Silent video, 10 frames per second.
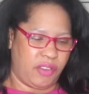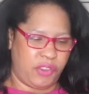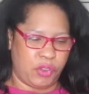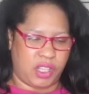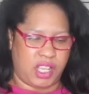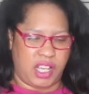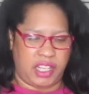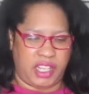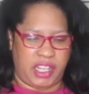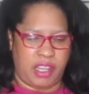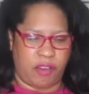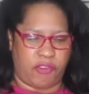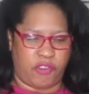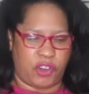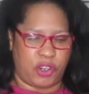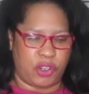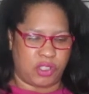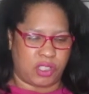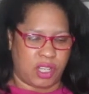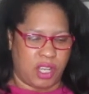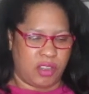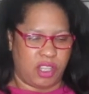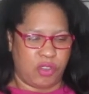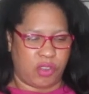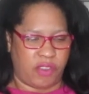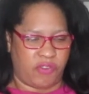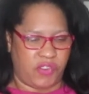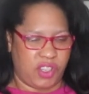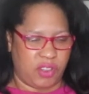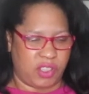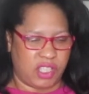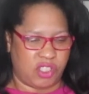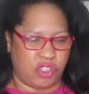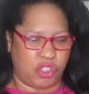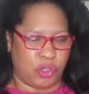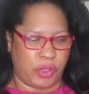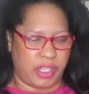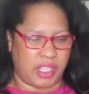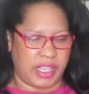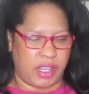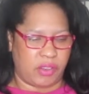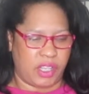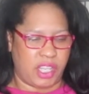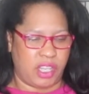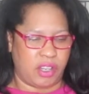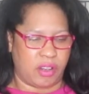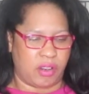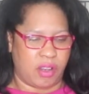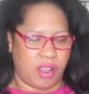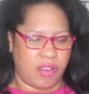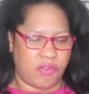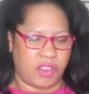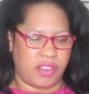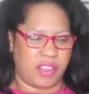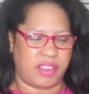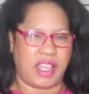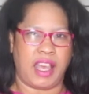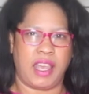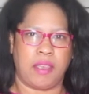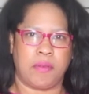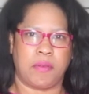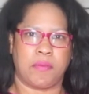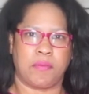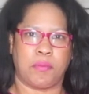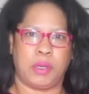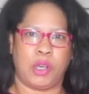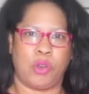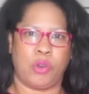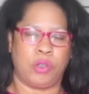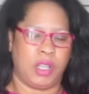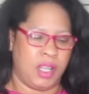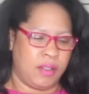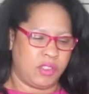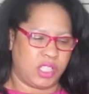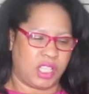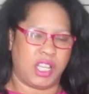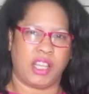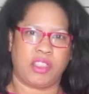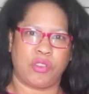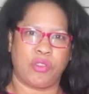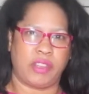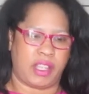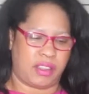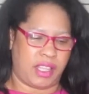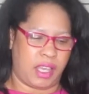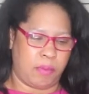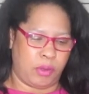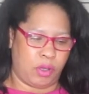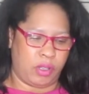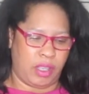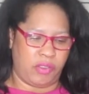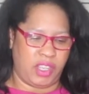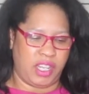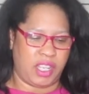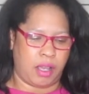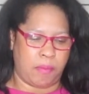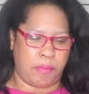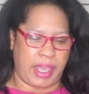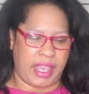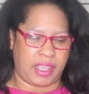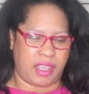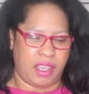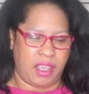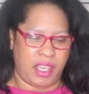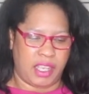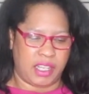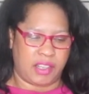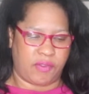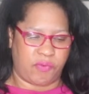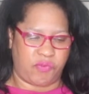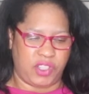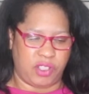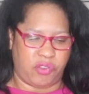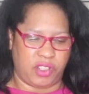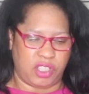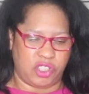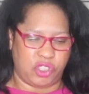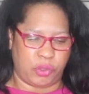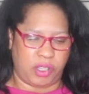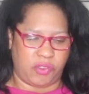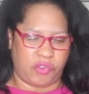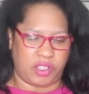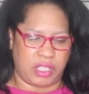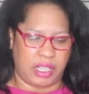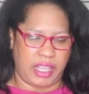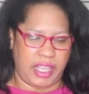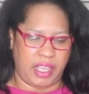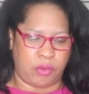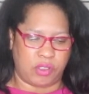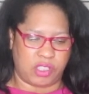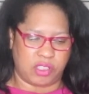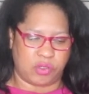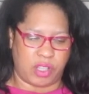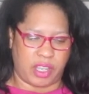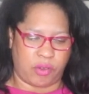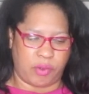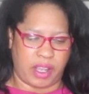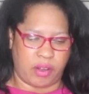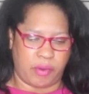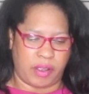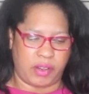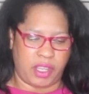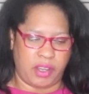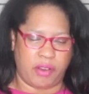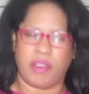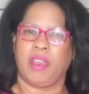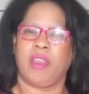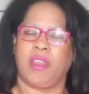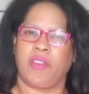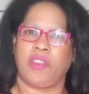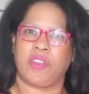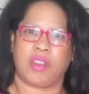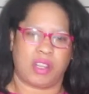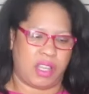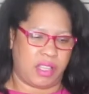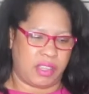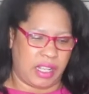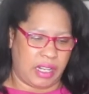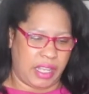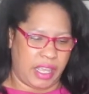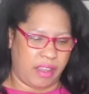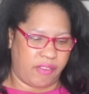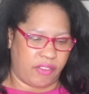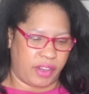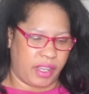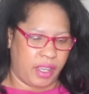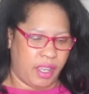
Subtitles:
If you cut it here first, then you can feel this joint down here for the thigh bone, to cut through that thigh bone and then come back and feel for the joint for the leg, which is like right around here, and then you're going to cut that leg free.